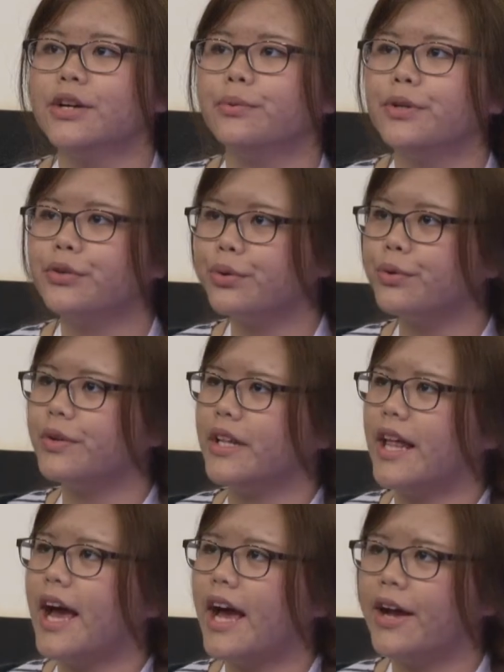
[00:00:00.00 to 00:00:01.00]
We know
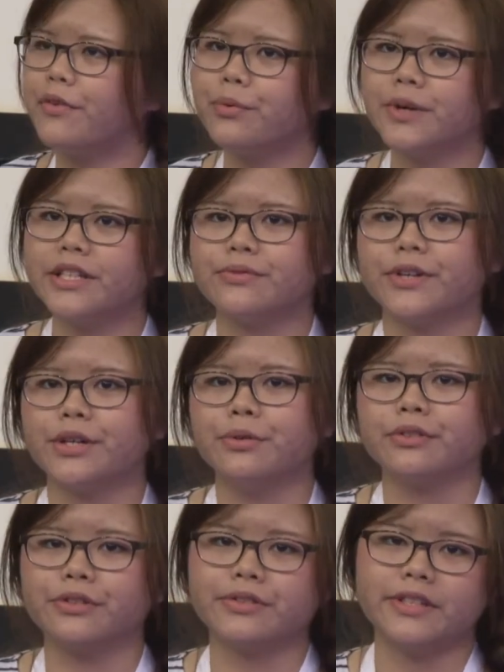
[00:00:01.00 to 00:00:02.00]
everyone is very
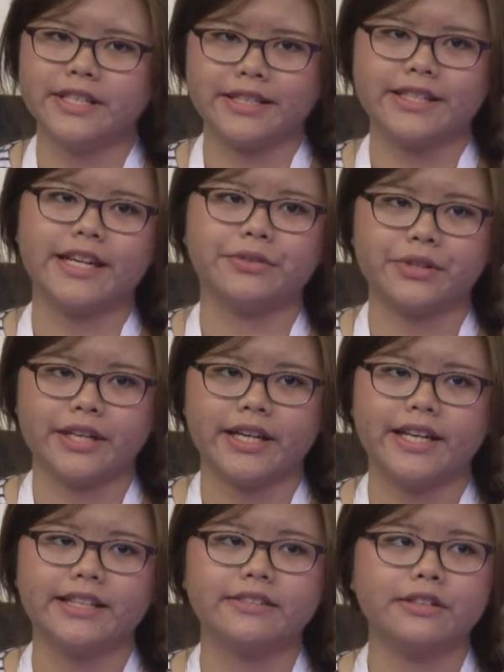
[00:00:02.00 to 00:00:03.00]
hooked onto the internet today,
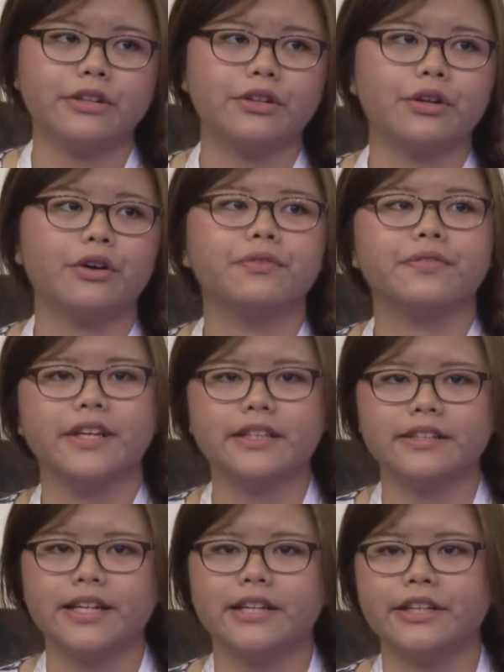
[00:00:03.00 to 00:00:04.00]
and there's a lot of
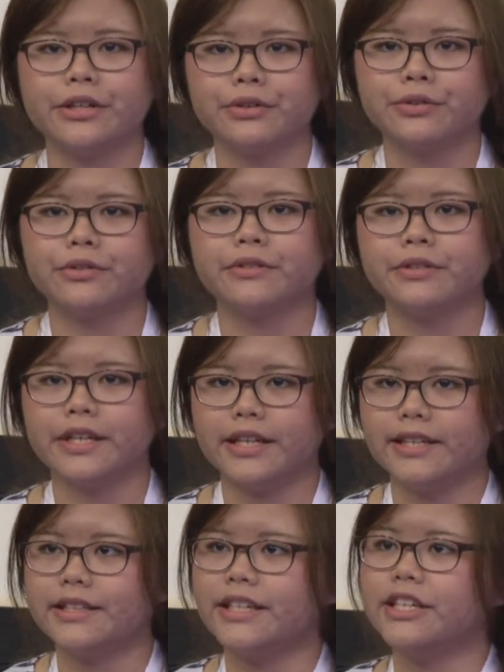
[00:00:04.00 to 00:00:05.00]
internet lingo,
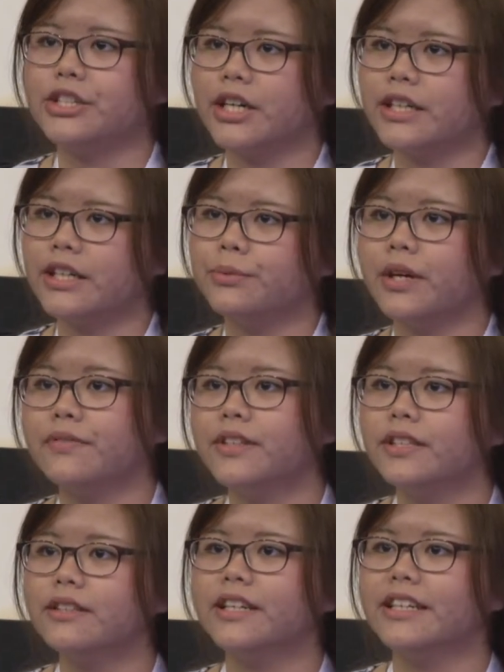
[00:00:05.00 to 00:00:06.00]
internet jargon. We're
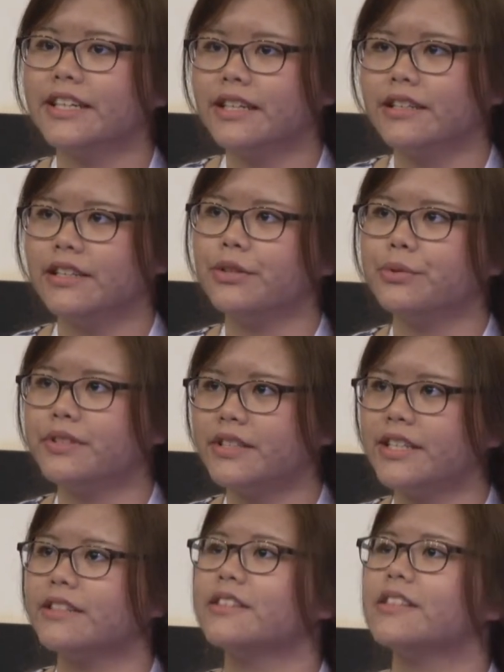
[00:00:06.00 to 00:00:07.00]
even learning it in
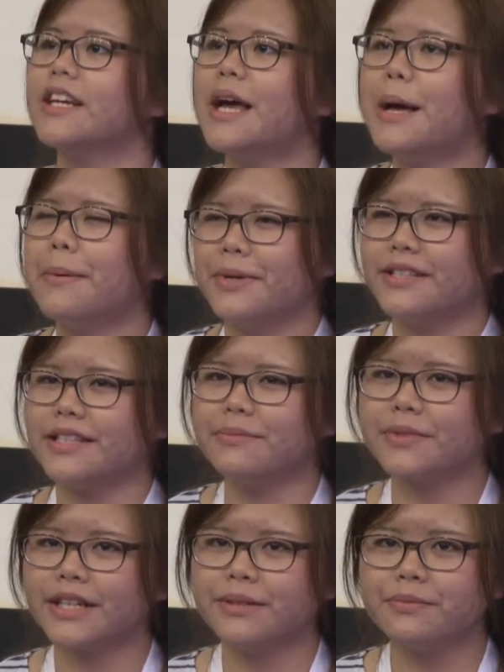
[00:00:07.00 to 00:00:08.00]
linguistics. But
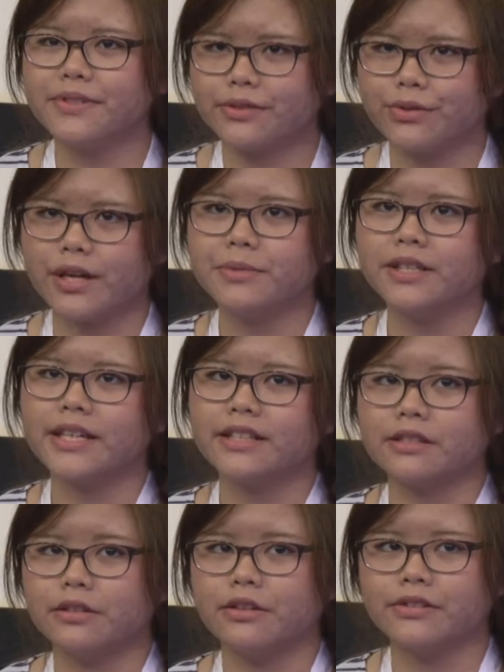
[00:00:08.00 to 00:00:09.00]
sometimes grammar
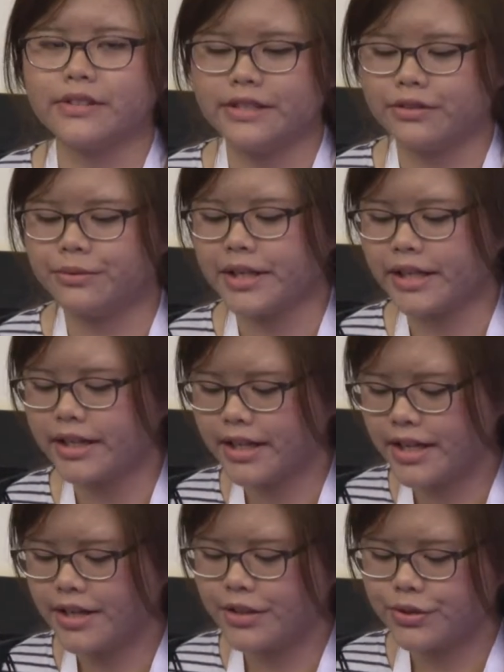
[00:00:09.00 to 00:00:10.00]
gets lost in the way.
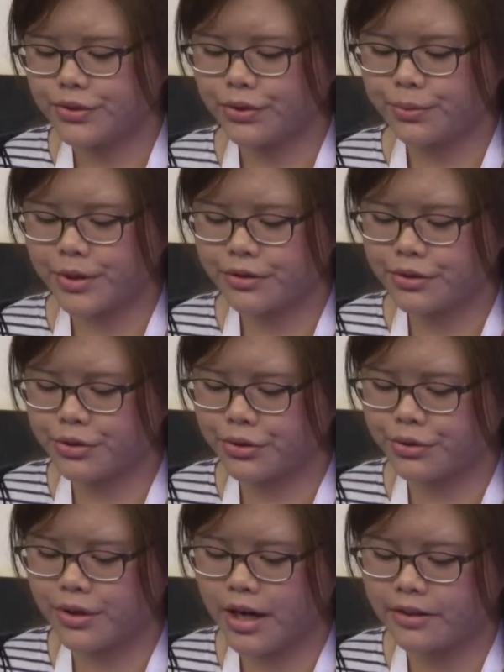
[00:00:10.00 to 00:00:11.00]
So we're going to
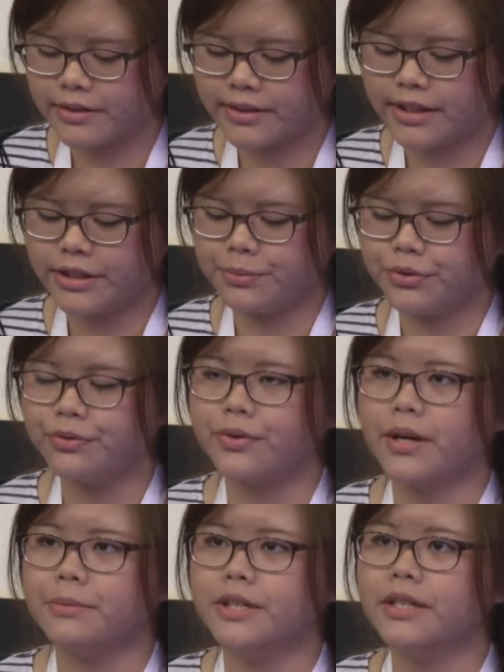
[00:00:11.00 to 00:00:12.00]
show you how this can improve
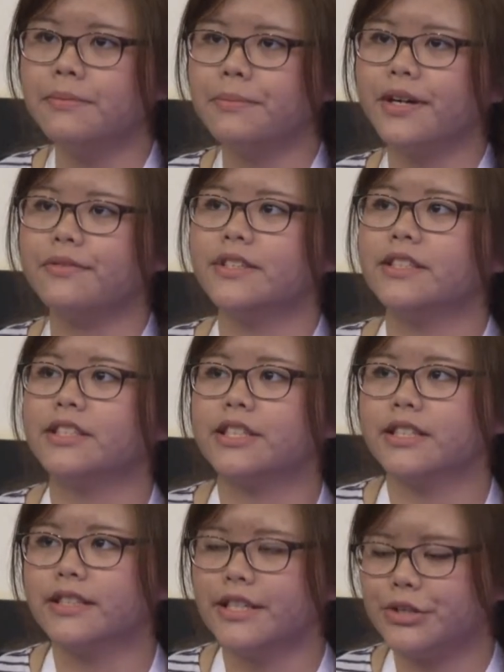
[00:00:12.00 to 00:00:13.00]
grammar, but first,
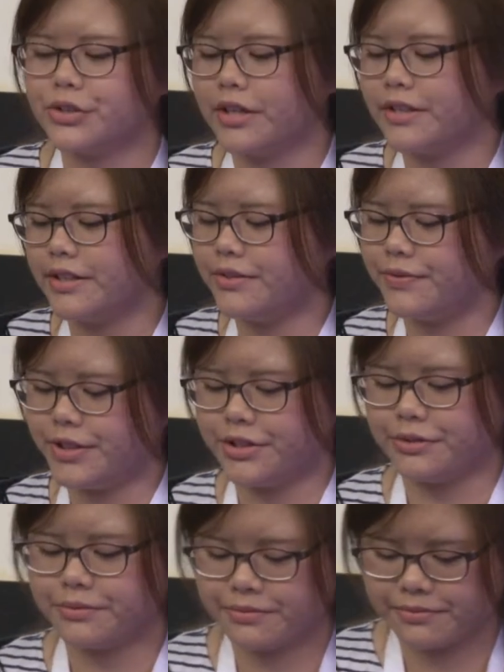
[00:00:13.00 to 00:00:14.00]
just enjoy this video.